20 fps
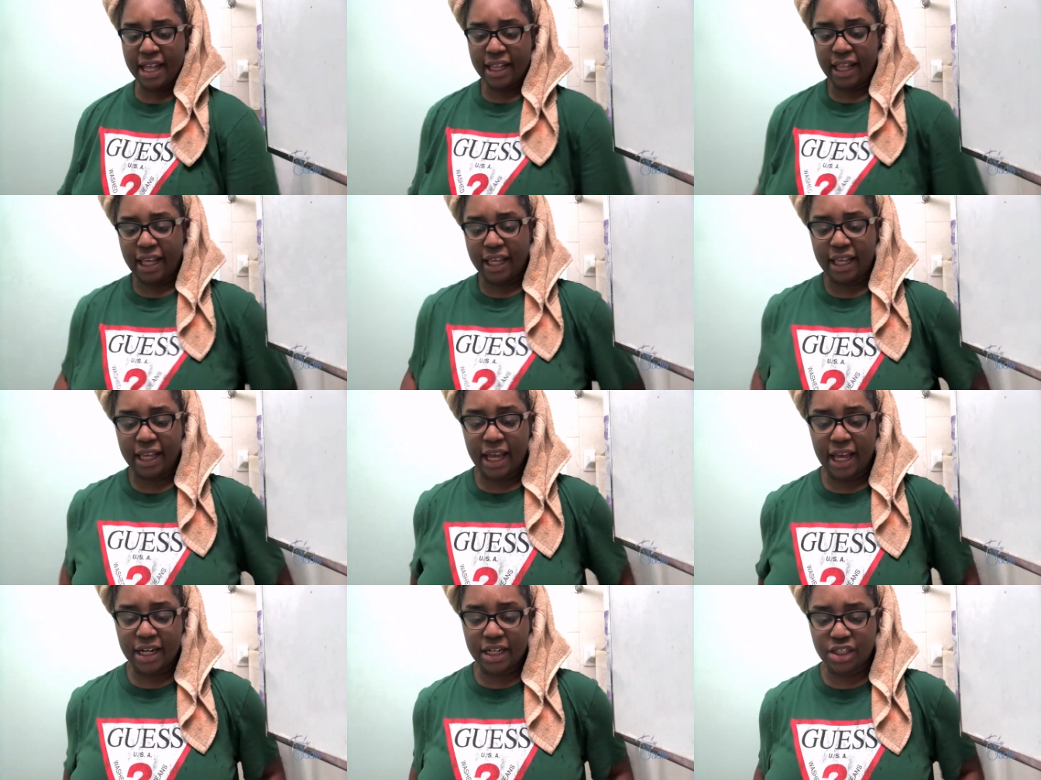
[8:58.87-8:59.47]
Like
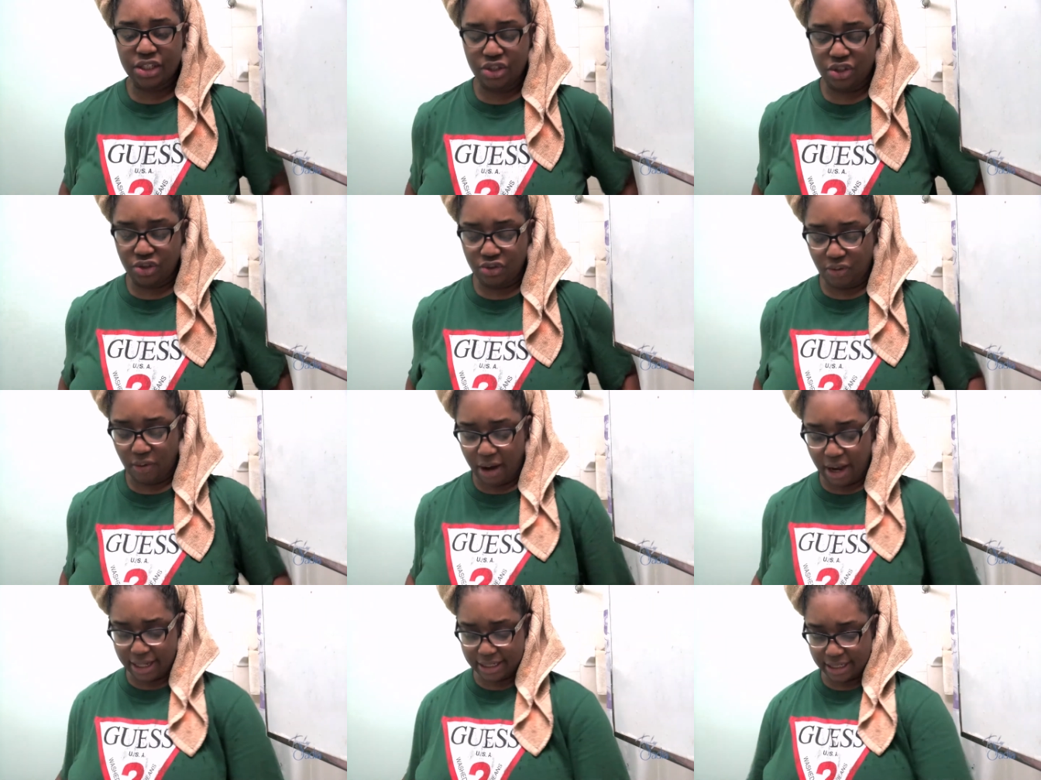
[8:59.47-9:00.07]
it kind of
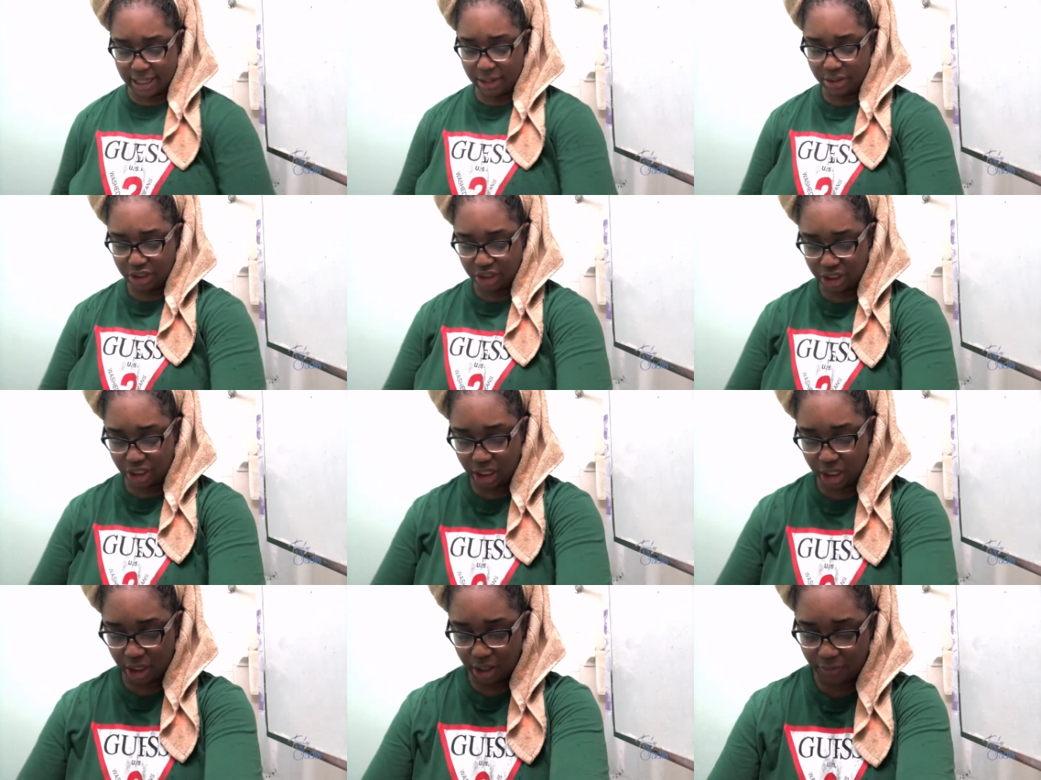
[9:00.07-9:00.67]
dries out your
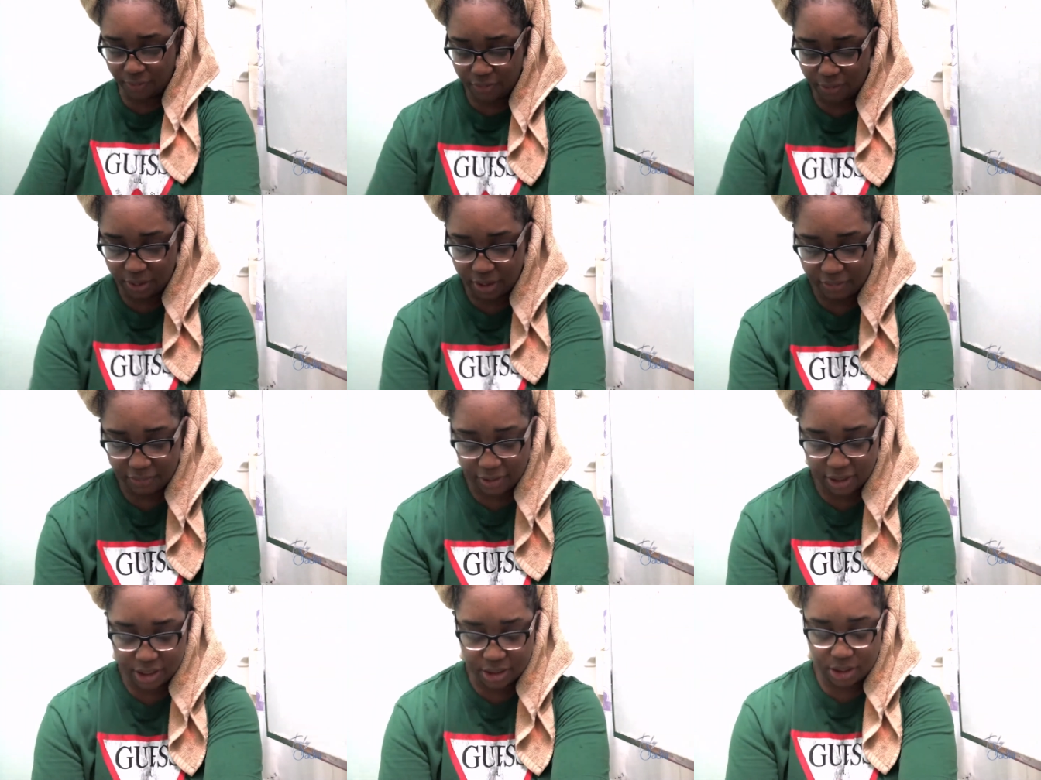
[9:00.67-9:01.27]
hair if you
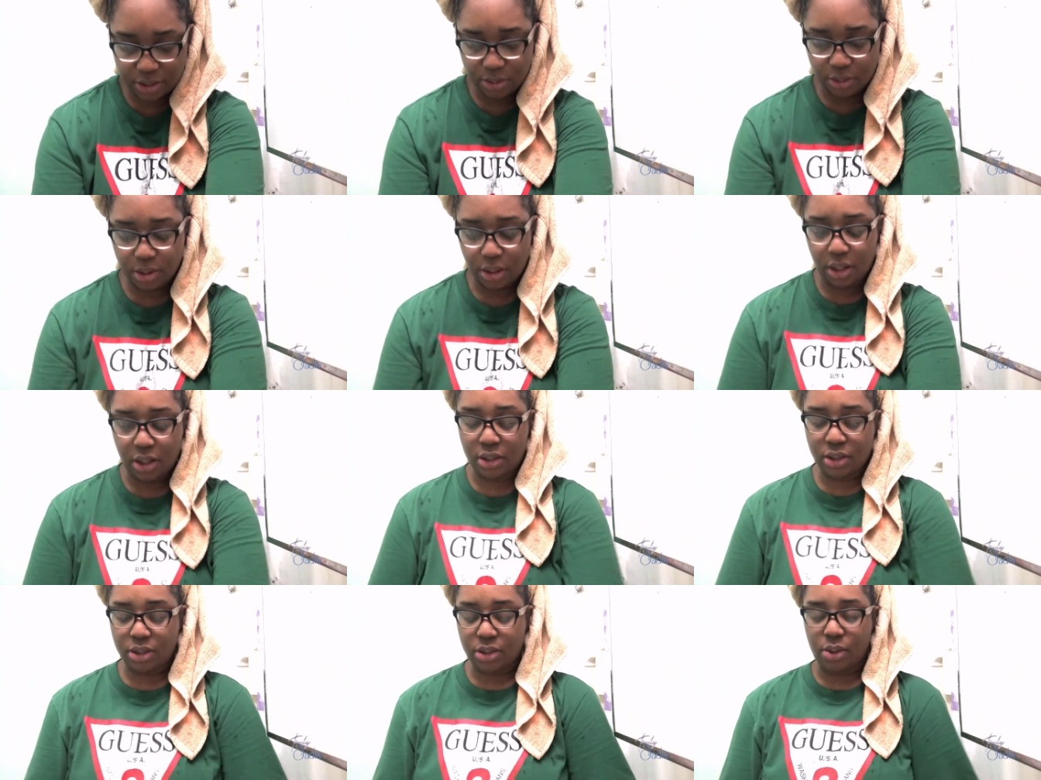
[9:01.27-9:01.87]
leave it in too
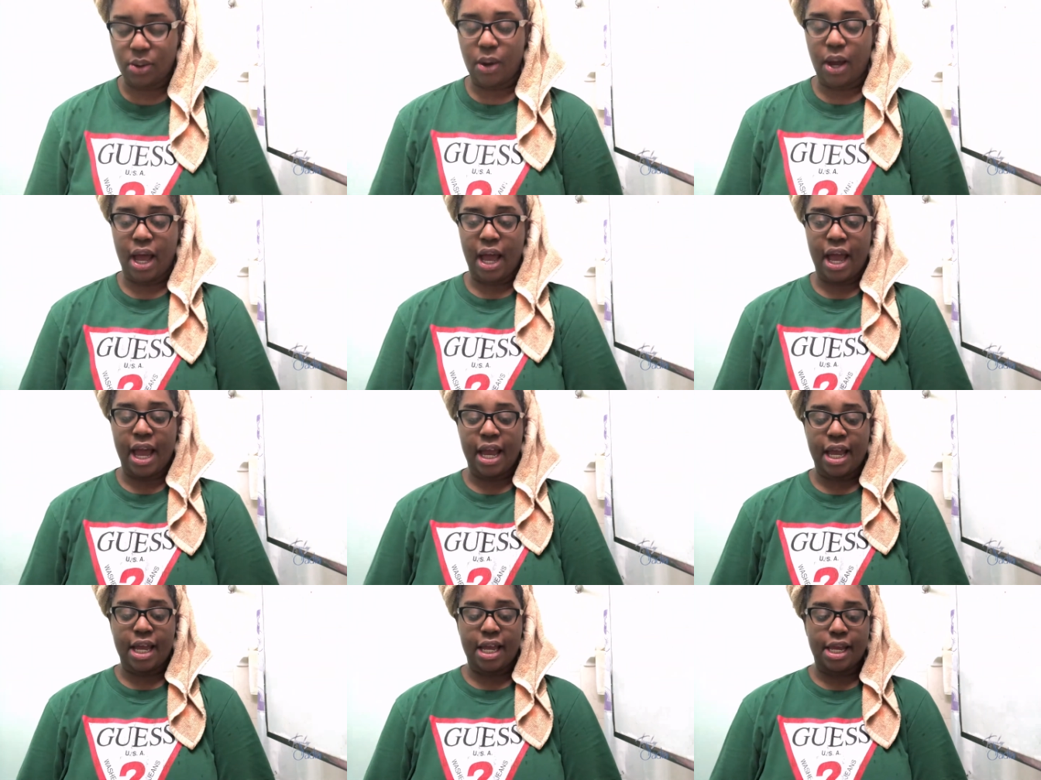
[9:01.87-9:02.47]
long. So
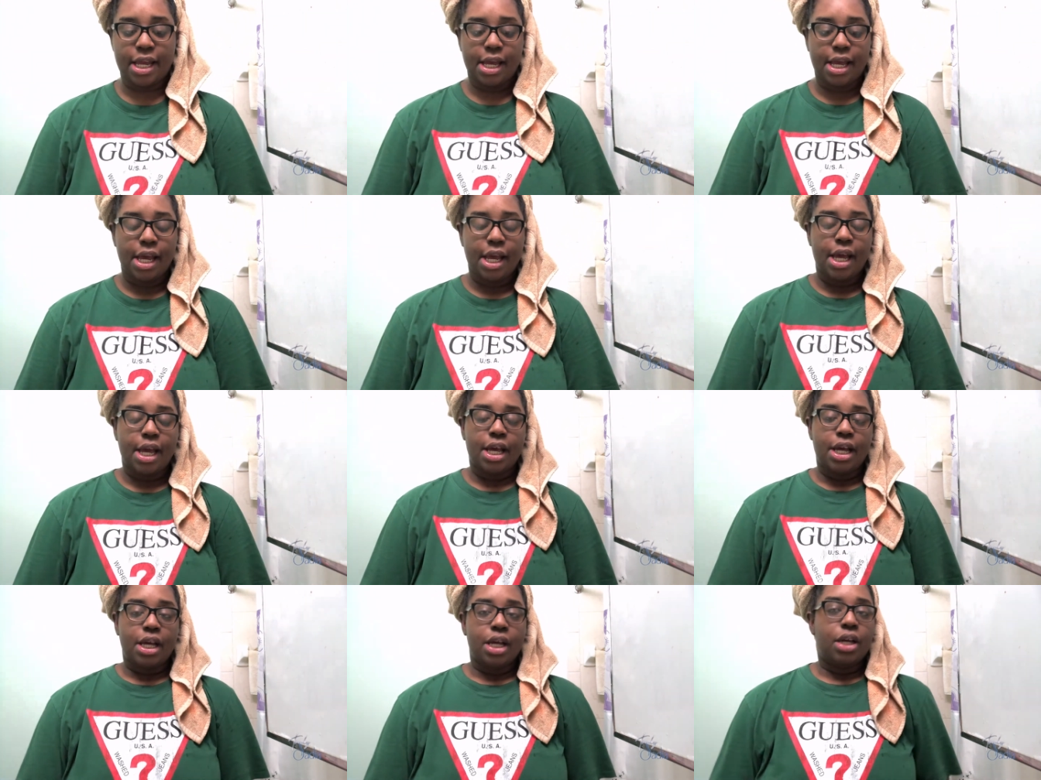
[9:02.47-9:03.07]
I
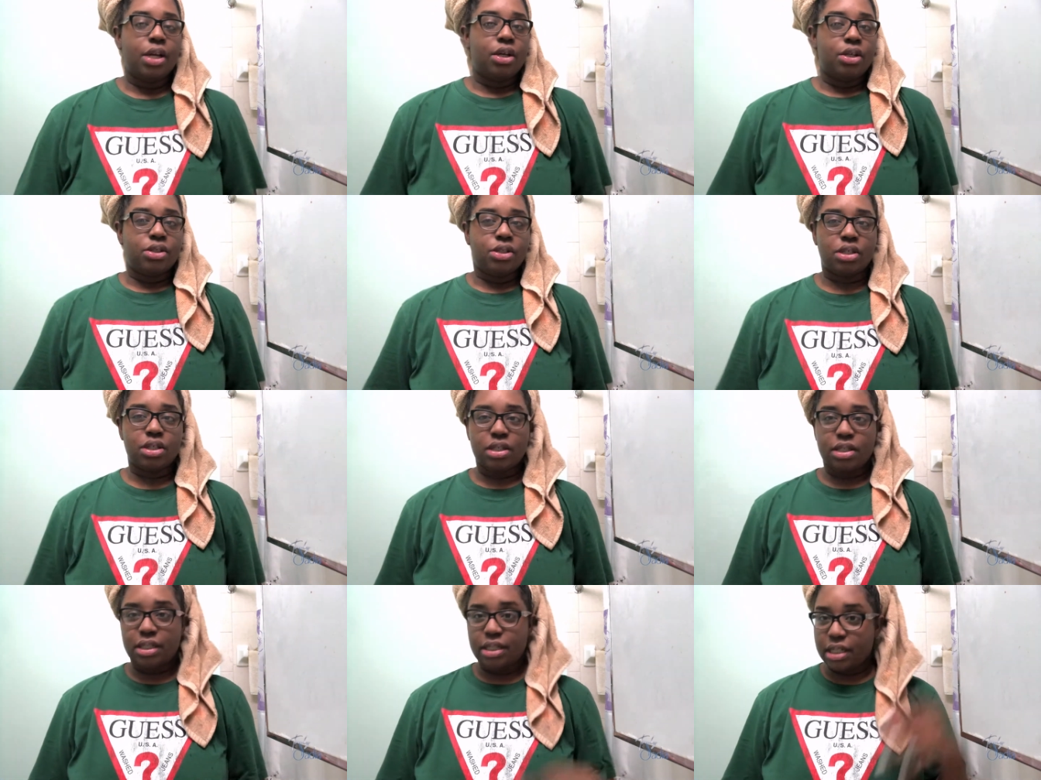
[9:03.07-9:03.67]

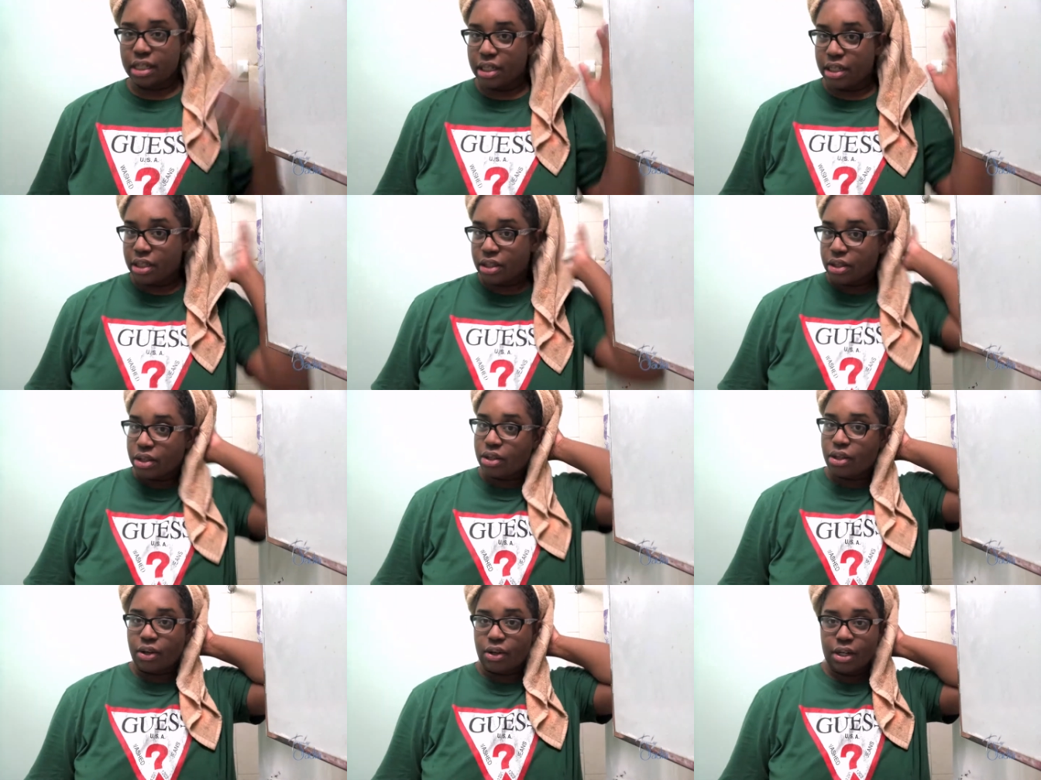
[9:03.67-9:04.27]
just
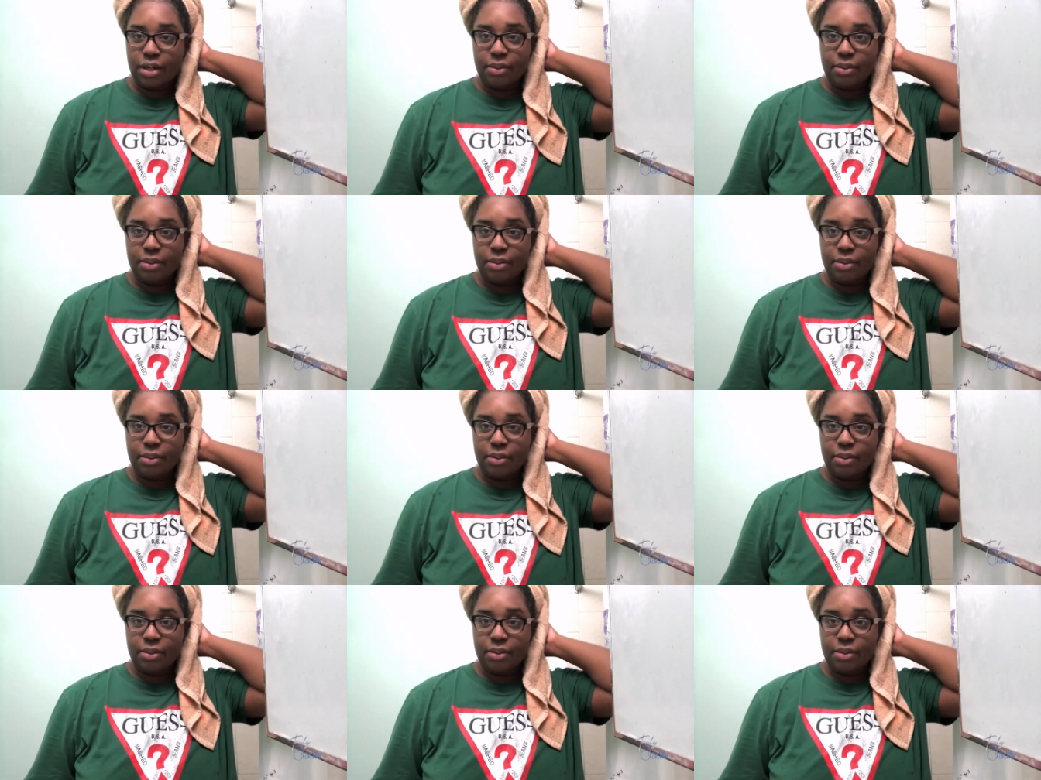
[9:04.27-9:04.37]
did 30